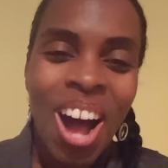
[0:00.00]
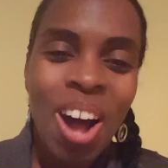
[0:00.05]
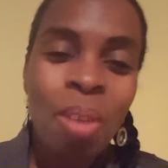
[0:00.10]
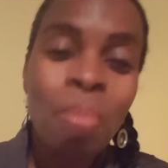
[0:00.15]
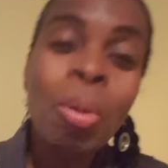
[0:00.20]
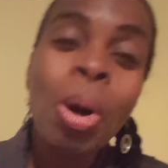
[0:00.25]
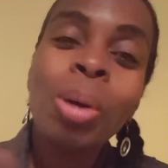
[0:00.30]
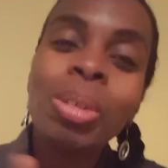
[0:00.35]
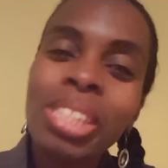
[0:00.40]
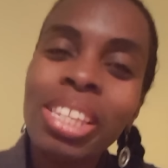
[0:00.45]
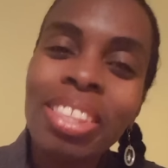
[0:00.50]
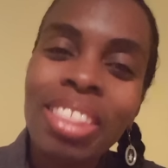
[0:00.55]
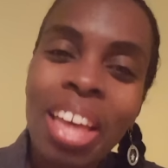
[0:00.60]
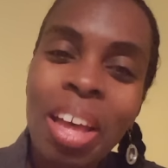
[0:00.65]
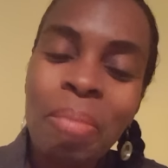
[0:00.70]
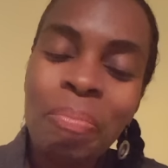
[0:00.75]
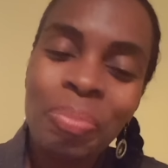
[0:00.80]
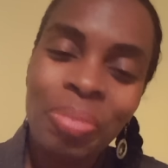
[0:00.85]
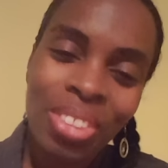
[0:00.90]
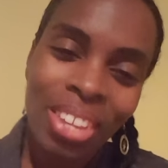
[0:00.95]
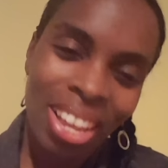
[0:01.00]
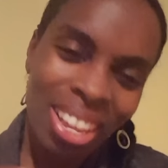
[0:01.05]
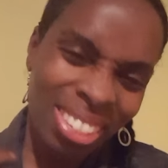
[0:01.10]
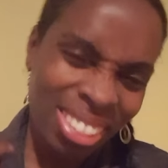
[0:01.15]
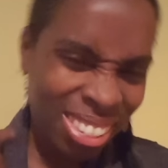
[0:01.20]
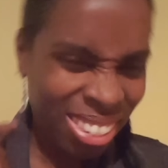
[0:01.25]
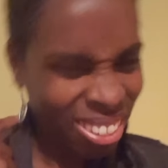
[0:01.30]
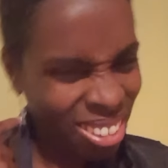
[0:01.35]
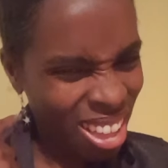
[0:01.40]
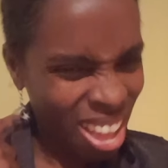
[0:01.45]
Most of them.
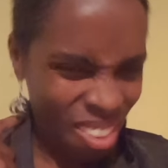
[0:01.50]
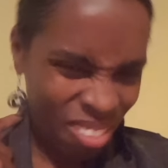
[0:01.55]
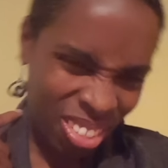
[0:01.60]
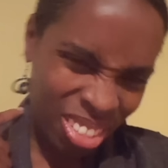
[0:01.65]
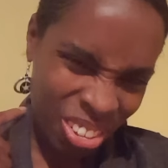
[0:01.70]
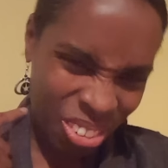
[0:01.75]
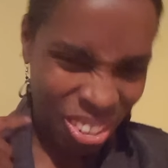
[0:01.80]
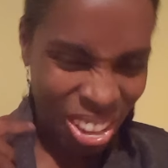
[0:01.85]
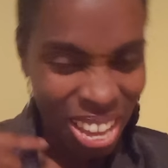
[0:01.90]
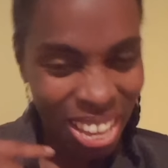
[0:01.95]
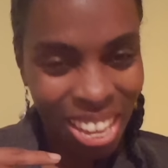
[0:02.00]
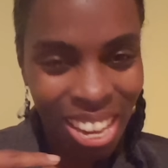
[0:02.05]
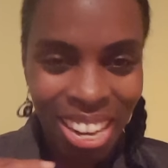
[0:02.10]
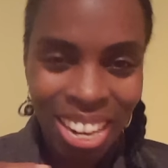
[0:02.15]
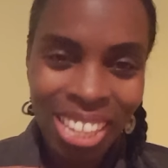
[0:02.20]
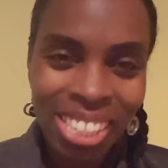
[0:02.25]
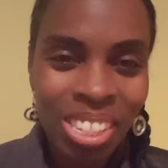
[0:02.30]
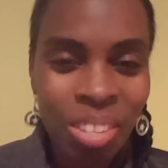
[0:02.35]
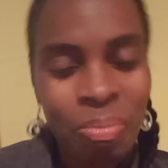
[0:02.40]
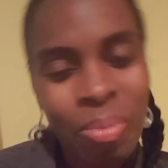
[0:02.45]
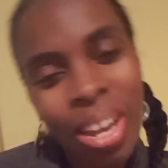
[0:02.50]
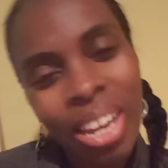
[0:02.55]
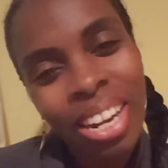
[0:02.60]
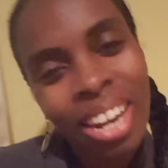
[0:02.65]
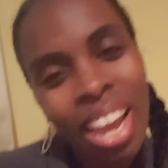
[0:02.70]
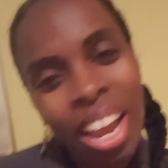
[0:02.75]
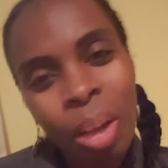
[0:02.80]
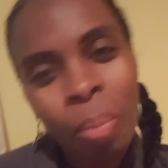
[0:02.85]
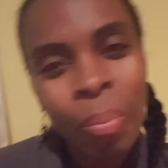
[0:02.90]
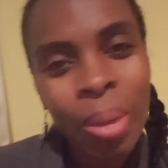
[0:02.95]
Still have a little achiness in my
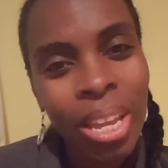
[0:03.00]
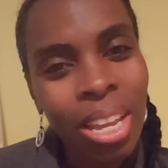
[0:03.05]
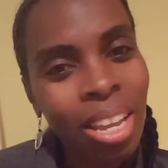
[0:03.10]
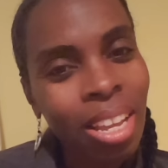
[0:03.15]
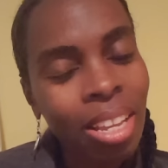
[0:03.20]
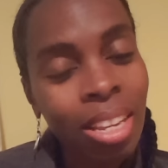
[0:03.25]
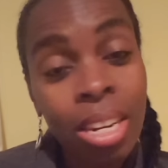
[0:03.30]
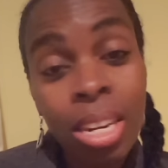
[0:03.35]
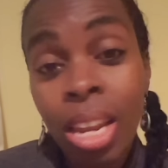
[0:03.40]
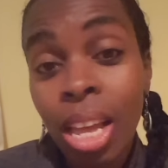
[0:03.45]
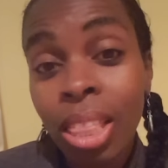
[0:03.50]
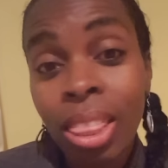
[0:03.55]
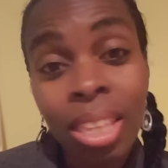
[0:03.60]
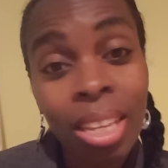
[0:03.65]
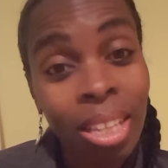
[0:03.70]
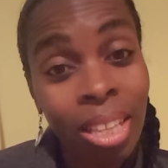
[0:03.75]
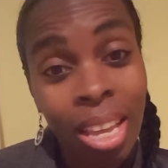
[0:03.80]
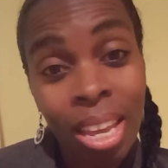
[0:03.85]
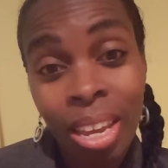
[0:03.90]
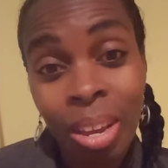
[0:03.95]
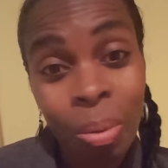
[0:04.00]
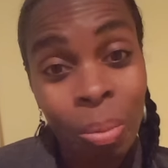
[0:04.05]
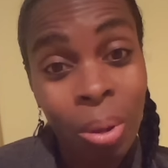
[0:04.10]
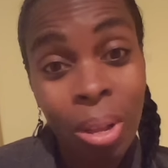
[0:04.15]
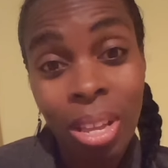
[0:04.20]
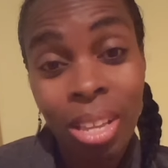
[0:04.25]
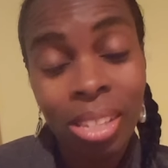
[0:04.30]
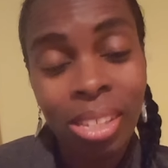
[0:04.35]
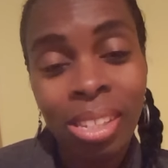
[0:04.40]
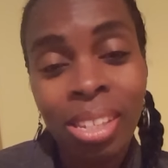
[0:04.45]
neck, but nothing like it
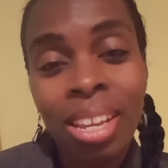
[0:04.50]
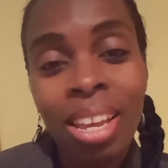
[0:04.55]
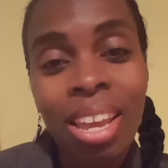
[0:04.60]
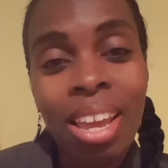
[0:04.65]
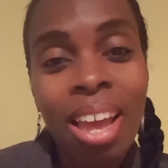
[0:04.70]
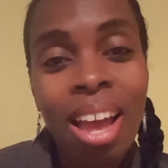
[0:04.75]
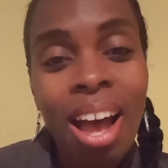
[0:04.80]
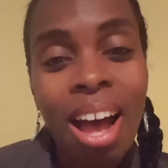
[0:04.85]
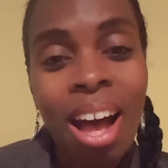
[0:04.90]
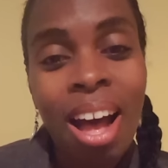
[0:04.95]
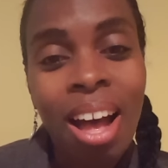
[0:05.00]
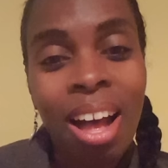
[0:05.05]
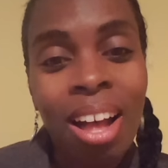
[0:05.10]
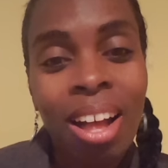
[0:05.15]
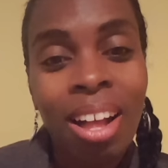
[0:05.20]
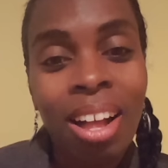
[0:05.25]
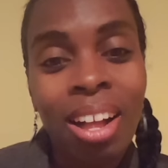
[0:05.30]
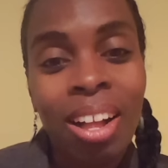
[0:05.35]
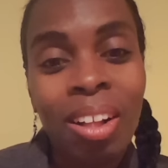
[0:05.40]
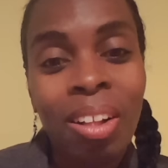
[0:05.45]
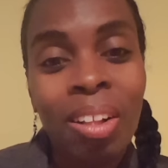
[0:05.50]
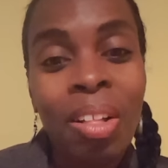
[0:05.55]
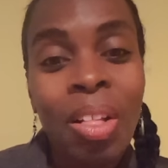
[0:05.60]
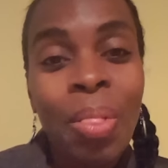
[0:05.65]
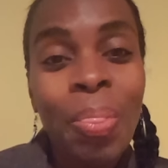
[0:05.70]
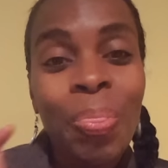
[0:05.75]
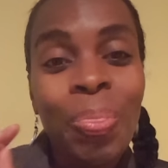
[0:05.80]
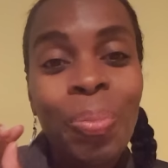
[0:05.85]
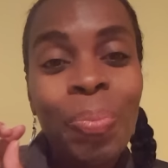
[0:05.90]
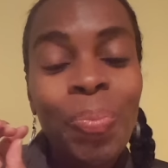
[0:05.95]
was. My
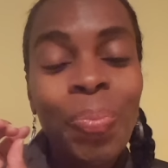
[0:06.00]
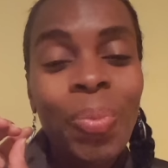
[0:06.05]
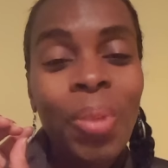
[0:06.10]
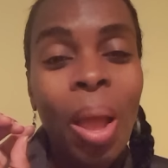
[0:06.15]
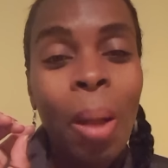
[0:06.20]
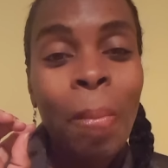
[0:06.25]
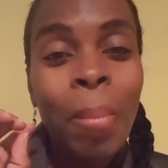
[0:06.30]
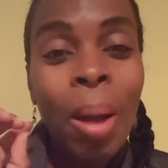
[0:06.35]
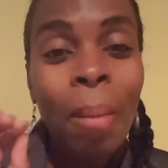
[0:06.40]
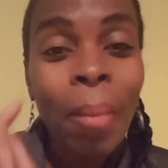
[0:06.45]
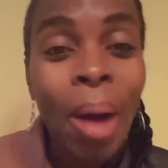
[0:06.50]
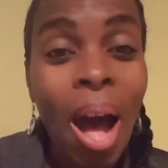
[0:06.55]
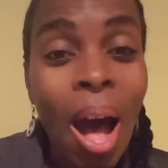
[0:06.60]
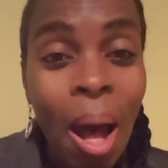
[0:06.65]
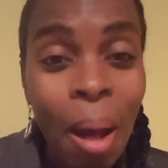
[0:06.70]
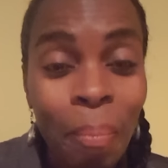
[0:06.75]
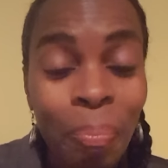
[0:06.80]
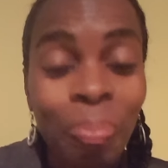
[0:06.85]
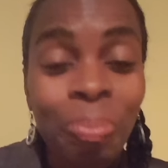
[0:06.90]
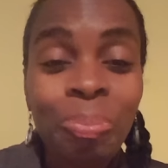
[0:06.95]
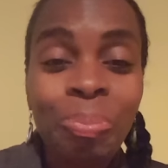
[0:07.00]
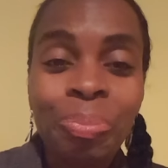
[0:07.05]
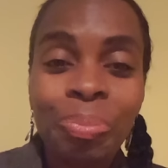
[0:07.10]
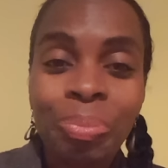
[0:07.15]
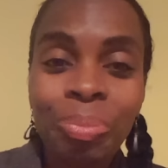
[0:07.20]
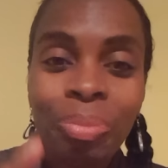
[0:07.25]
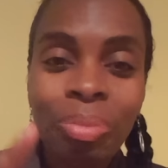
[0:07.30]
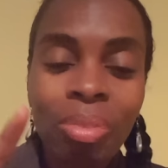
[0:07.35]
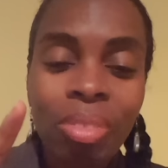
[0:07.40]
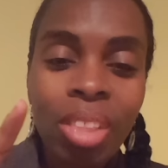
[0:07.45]
mom,
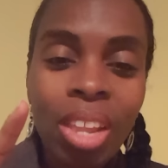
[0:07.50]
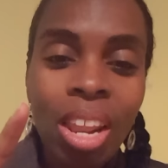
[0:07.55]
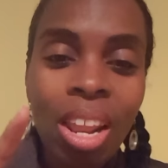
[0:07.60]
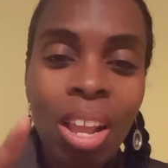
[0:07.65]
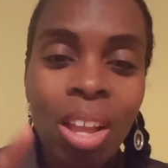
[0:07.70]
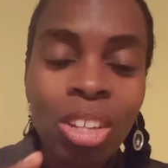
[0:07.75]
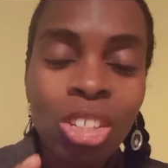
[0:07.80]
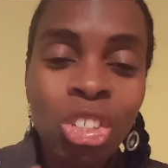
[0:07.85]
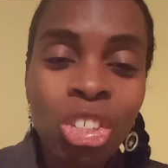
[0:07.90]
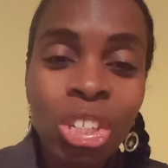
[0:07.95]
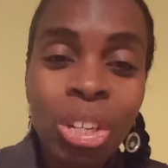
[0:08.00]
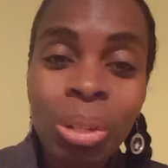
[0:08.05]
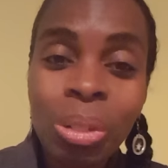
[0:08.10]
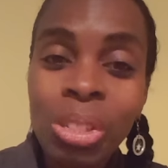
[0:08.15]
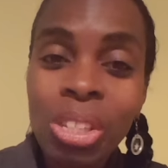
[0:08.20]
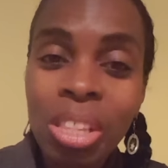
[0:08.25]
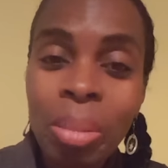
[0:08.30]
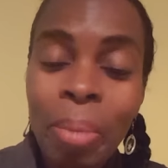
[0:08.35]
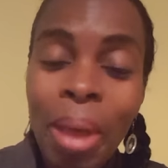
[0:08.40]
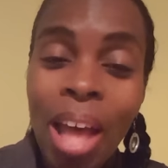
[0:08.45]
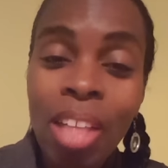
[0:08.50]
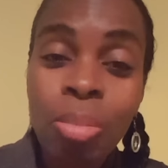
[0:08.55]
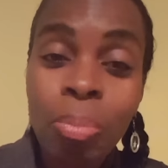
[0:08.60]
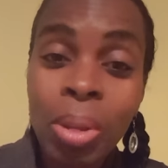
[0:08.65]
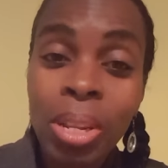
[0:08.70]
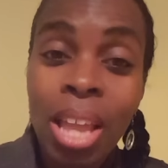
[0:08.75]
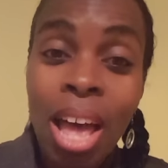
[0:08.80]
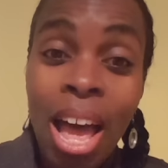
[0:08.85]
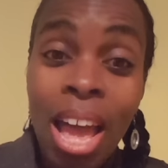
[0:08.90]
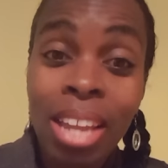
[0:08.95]
she goes to the bathroom
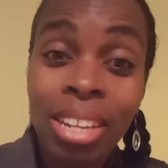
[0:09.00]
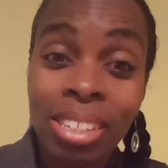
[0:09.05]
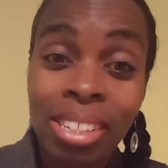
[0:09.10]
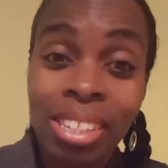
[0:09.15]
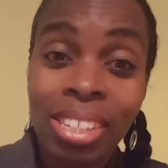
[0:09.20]
a lot.